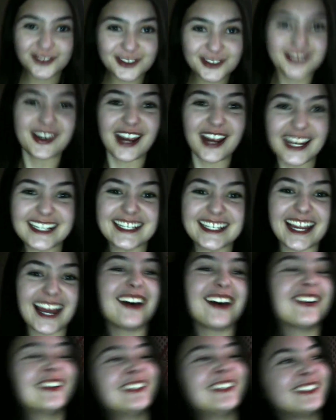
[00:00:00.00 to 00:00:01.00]
for right
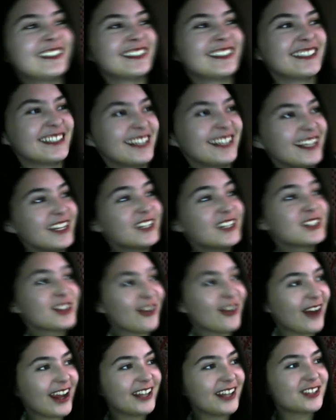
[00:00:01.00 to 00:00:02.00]
now.
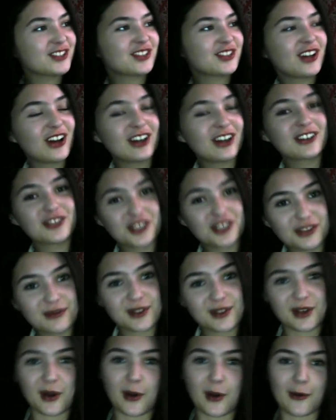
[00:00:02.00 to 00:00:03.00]
So H-Dog, she
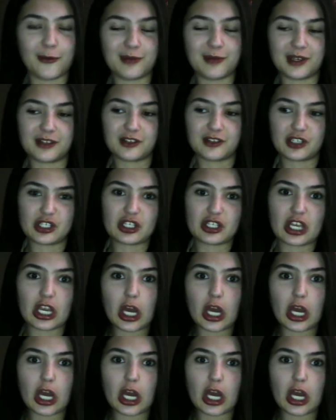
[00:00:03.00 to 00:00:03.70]
was a homie, and she's